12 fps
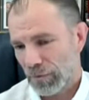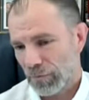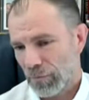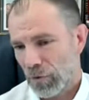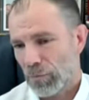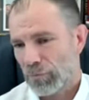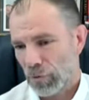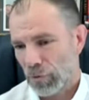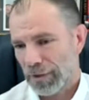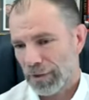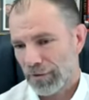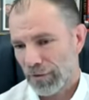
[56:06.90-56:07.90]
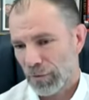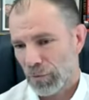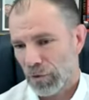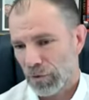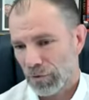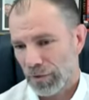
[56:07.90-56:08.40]
more broadly to the
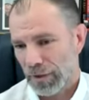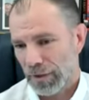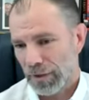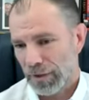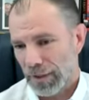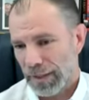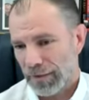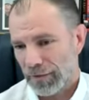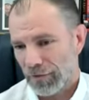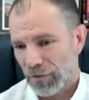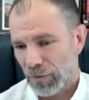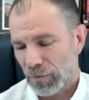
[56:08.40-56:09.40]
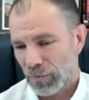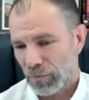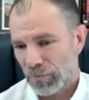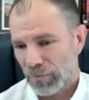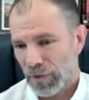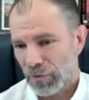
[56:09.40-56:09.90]
world. And so,
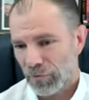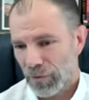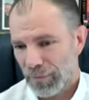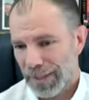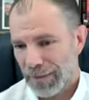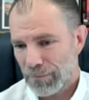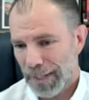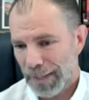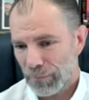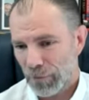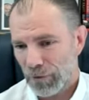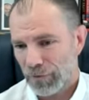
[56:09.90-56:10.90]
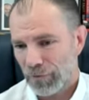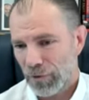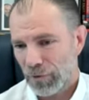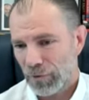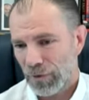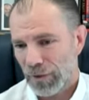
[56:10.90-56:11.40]
from an impact point of
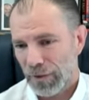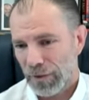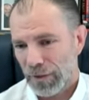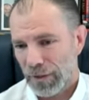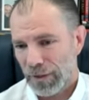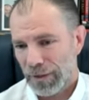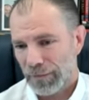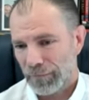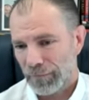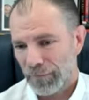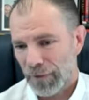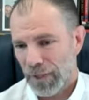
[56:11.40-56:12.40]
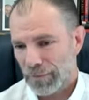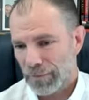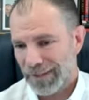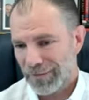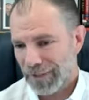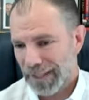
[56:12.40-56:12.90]
view, I
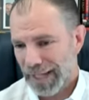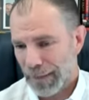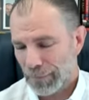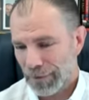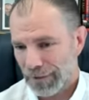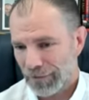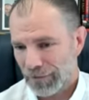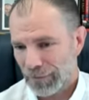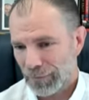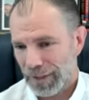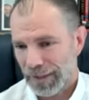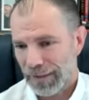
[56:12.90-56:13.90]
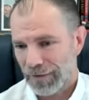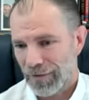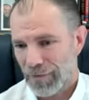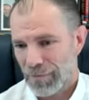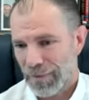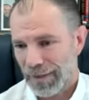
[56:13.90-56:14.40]
believe in capitalism. I think it's
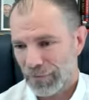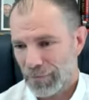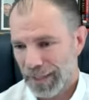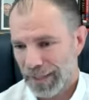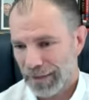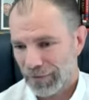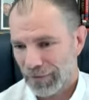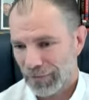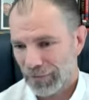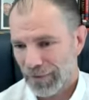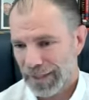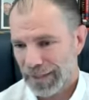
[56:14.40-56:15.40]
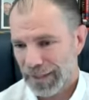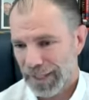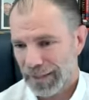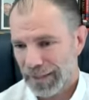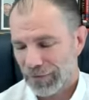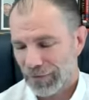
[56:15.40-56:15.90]
the best mechanism for
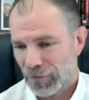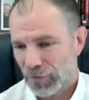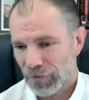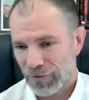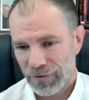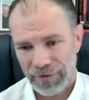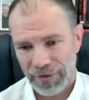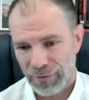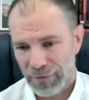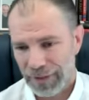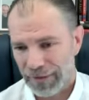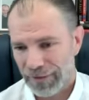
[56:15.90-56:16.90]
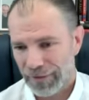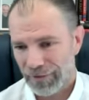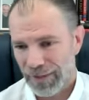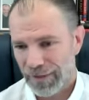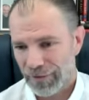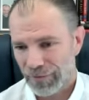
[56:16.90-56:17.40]
allocating resources. Doesn't mean it
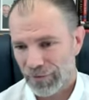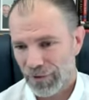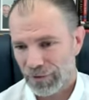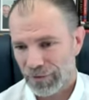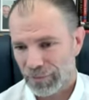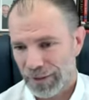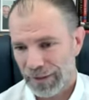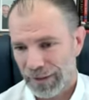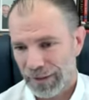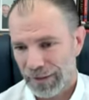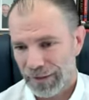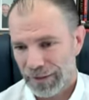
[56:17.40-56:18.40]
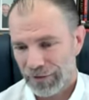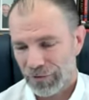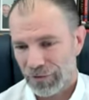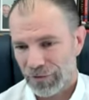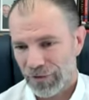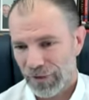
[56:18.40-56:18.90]
doesn't have its faults, but it
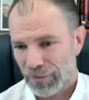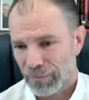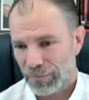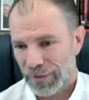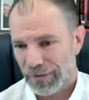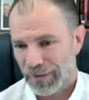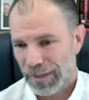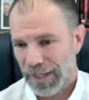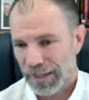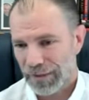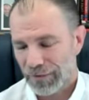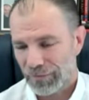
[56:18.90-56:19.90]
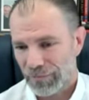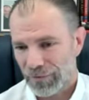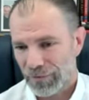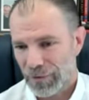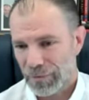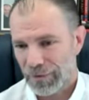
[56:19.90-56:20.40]
sure as hell beats any other
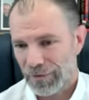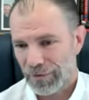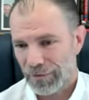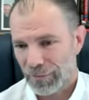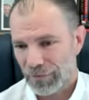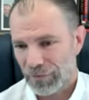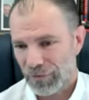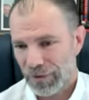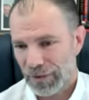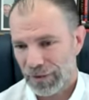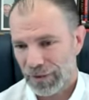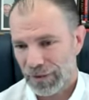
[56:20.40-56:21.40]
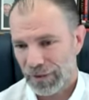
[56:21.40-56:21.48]
stupid system we've seen.